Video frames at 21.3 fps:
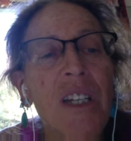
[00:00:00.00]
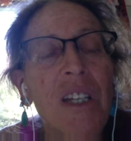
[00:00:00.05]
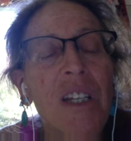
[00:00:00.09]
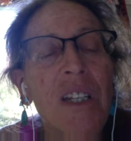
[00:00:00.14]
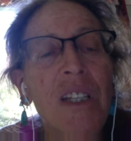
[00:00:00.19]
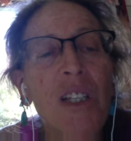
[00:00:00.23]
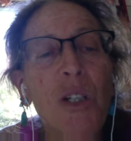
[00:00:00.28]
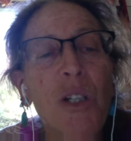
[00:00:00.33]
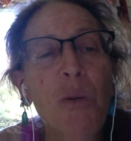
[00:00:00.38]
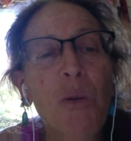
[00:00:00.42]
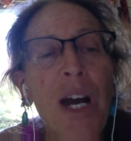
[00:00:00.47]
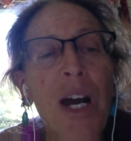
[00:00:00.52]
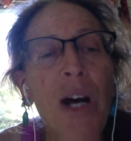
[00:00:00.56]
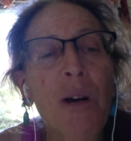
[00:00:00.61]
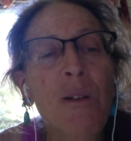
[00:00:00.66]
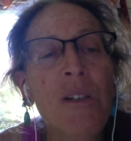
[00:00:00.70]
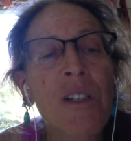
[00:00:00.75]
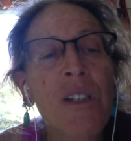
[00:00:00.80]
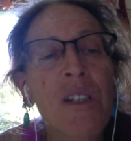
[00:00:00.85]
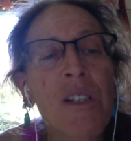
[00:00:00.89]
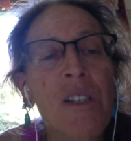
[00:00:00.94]
The
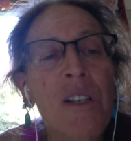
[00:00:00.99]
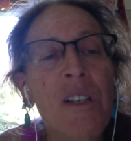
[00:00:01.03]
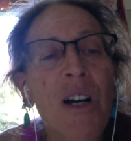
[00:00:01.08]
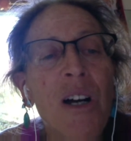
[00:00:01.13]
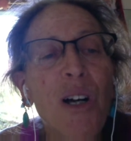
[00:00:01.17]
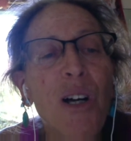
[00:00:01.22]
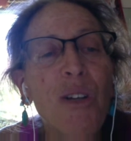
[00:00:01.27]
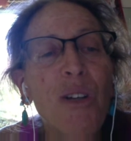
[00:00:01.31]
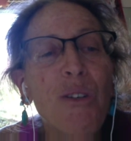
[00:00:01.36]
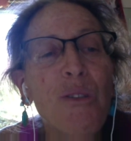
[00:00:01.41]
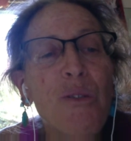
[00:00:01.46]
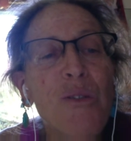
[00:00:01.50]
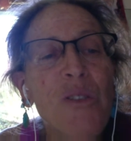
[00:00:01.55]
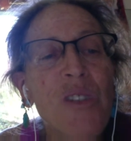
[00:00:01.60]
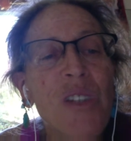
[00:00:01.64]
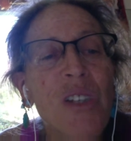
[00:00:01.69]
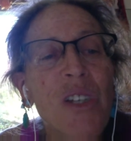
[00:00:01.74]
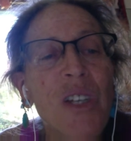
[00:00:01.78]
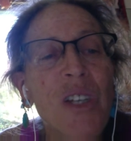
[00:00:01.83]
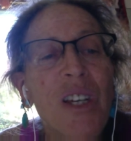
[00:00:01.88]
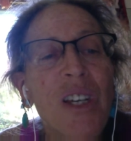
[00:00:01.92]
ground dissolves.
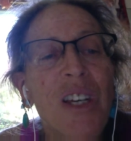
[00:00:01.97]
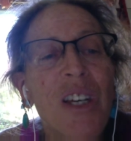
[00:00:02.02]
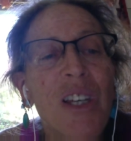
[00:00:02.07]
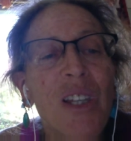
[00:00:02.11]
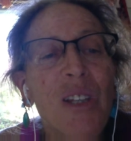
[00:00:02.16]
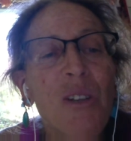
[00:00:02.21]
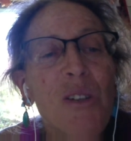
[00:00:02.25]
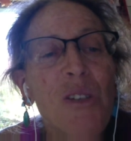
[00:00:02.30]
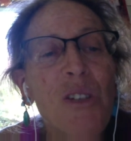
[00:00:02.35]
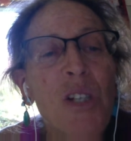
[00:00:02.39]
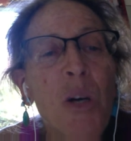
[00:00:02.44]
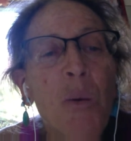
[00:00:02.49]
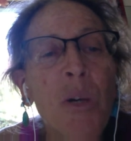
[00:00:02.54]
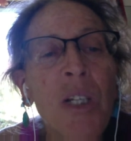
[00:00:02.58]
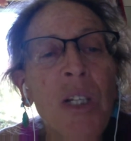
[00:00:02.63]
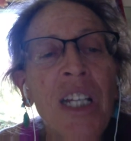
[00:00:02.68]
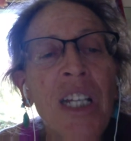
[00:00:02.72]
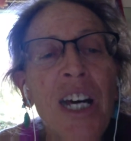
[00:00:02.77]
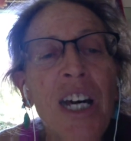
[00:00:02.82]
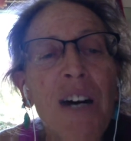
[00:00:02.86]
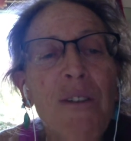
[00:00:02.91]
There is no one
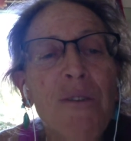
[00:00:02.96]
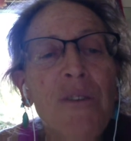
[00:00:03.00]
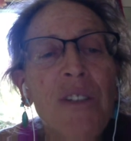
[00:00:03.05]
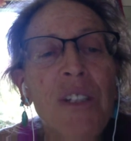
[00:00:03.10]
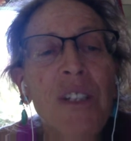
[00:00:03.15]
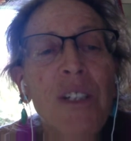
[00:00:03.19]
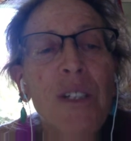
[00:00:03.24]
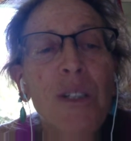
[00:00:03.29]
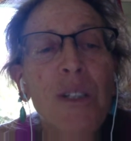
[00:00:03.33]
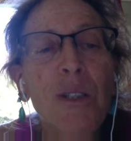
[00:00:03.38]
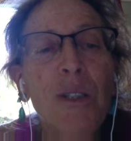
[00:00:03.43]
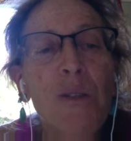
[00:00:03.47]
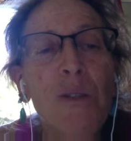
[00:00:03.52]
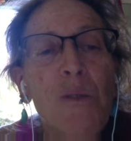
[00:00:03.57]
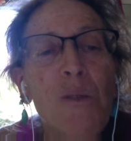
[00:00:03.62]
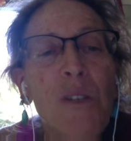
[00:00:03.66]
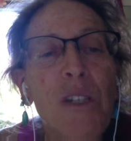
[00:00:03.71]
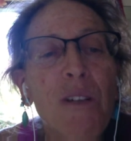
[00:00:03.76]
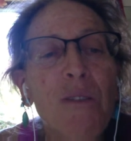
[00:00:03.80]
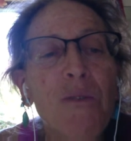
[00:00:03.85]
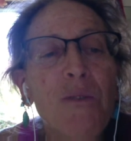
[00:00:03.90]
left to lose
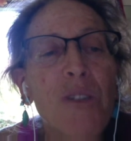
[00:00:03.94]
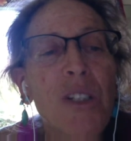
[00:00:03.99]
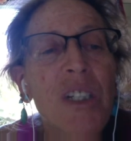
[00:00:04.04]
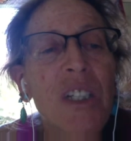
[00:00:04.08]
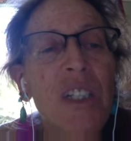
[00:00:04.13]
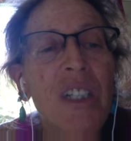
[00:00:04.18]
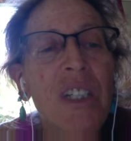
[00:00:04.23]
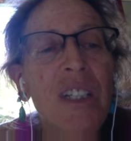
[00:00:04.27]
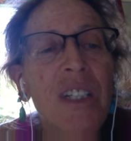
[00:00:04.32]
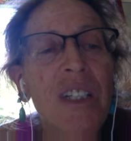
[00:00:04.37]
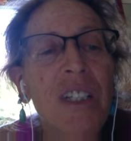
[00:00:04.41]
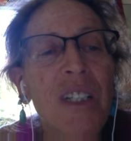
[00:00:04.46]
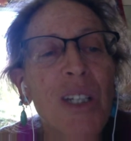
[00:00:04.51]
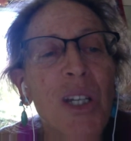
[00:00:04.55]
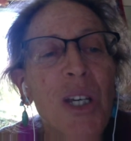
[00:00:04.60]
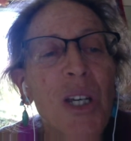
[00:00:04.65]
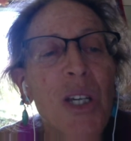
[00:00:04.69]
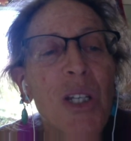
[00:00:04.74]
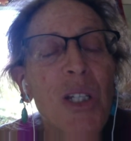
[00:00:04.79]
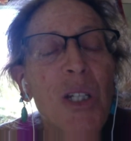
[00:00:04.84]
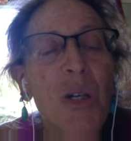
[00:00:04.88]
their footing,
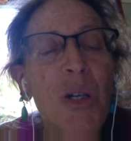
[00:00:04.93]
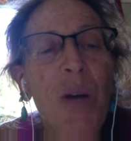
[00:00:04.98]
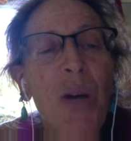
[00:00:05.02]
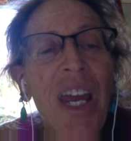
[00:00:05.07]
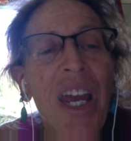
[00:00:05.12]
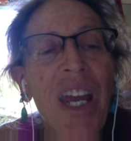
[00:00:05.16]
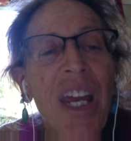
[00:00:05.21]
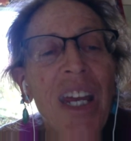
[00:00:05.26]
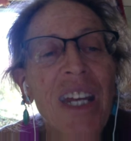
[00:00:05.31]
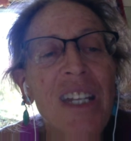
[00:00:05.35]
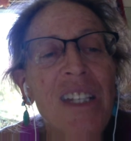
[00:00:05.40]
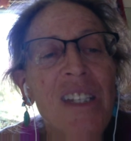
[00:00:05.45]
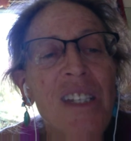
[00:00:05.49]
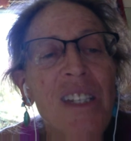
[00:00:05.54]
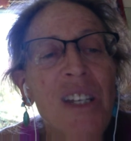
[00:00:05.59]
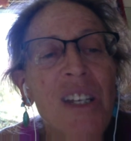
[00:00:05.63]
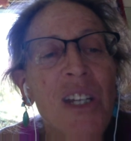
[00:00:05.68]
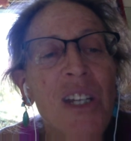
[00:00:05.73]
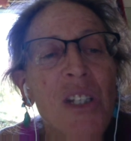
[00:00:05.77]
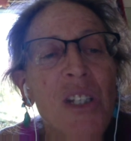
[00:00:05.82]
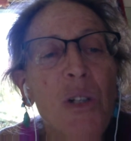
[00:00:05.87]
no hands
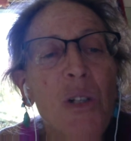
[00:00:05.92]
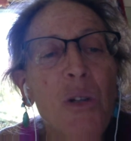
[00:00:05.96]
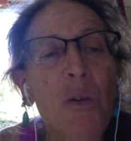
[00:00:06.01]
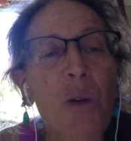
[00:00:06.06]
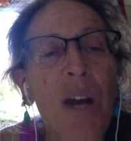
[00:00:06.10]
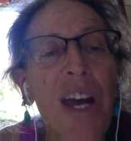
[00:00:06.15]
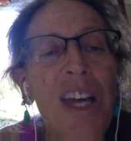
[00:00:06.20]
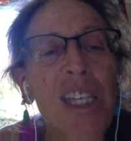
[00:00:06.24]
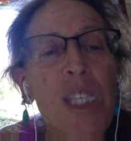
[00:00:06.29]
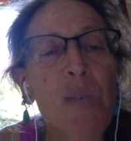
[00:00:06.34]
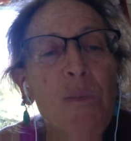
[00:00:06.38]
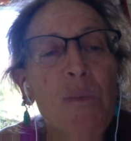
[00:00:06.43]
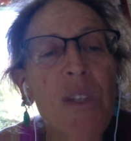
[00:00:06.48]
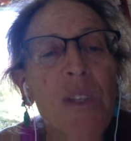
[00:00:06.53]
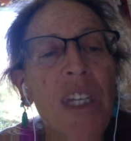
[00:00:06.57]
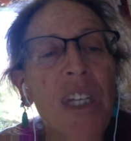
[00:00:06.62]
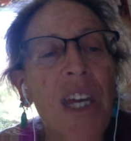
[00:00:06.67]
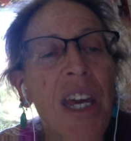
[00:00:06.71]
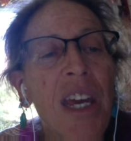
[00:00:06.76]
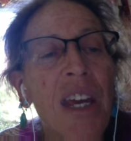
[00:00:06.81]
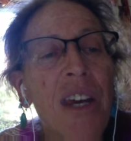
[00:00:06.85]
to grasp
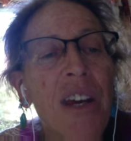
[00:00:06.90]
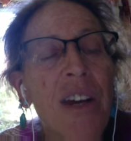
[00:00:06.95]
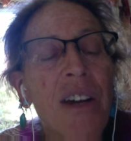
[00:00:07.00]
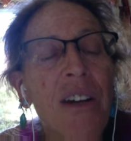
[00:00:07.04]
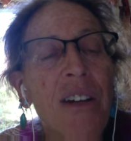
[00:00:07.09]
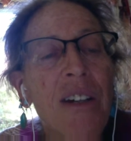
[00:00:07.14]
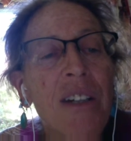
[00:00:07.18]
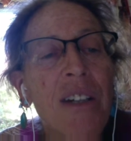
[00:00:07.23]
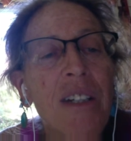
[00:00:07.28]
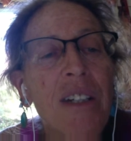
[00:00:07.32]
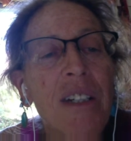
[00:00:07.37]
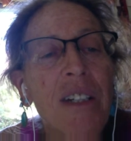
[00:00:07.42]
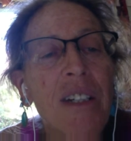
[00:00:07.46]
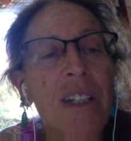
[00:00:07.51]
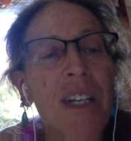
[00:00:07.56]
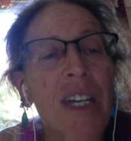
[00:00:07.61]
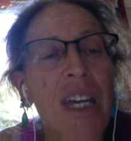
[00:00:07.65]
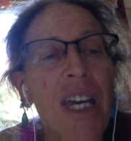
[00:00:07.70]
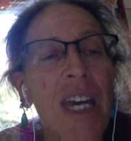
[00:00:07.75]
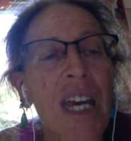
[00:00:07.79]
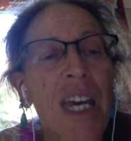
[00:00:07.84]
the air.
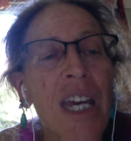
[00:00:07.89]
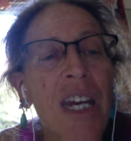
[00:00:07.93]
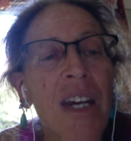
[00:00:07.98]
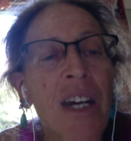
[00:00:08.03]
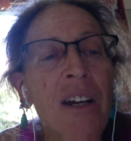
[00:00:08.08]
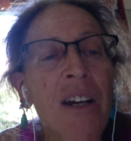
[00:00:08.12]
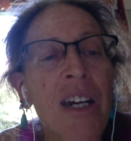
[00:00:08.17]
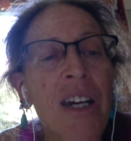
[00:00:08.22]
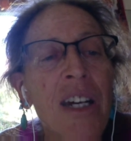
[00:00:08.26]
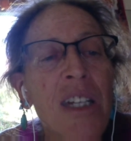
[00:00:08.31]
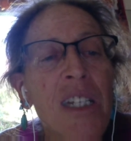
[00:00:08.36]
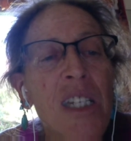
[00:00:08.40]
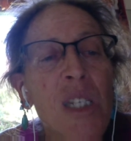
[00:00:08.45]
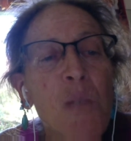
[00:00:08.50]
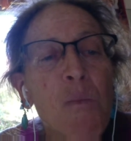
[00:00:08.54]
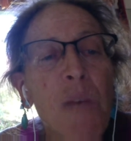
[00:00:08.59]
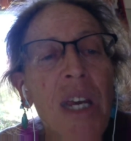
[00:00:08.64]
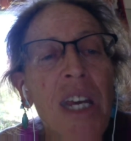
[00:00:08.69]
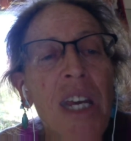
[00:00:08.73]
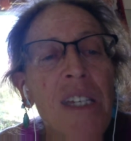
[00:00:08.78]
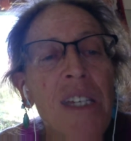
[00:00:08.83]
Air and
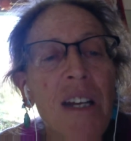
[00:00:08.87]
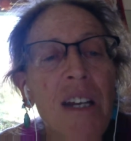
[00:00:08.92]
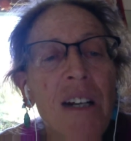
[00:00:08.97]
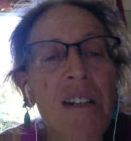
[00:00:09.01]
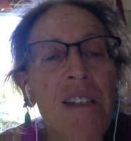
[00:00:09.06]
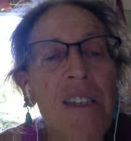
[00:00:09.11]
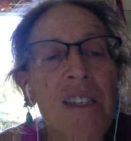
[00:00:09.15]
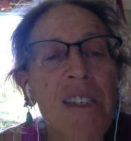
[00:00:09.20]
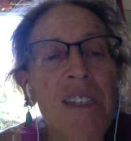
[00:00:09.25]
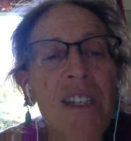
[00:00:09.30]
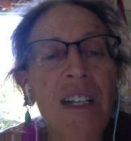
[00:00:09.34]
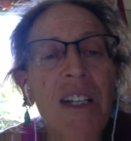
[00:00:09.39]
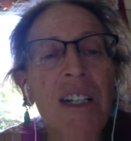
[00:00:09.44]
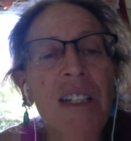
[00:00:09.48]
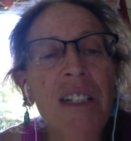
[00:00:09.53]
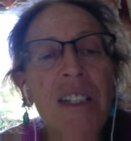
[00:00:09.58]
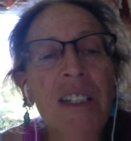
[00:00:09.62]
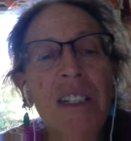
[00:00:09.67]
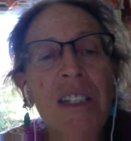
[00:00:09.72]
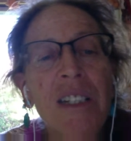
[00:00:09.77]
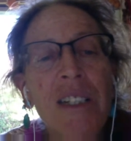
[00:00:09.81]
space are
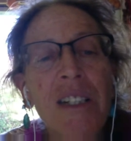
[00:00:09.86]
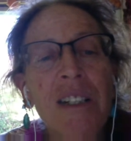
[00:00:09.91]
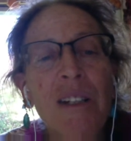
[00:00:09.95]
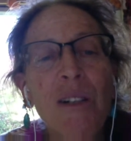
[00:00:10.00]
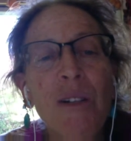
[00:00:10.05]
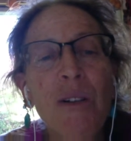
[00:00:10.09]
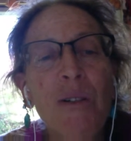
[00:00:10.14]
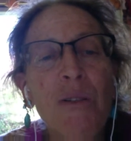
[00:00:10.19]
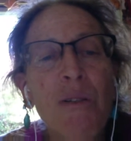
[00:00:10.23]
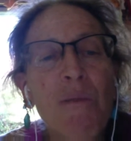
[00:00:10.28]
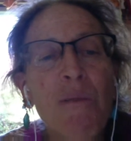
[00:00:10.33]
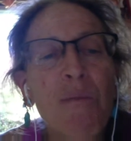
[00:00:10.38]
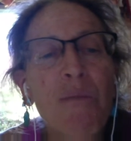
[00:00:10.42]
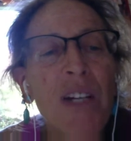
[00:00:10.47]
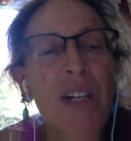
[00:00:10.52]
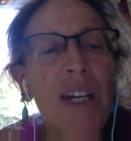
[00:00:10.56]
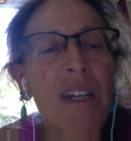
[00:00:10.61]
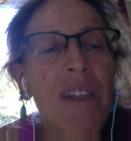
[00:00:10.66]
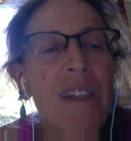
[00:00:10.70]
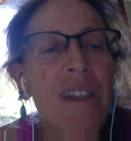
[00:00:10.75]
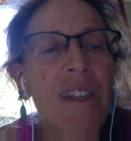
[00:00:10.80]
sucked into their own
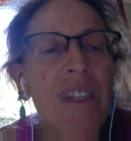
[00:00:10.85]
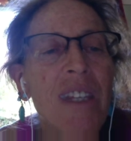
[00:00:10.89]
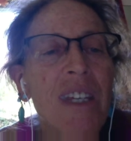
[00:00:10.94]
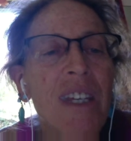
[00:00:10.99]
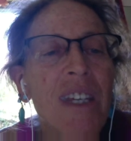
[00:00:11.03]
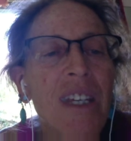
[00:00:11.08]
breath.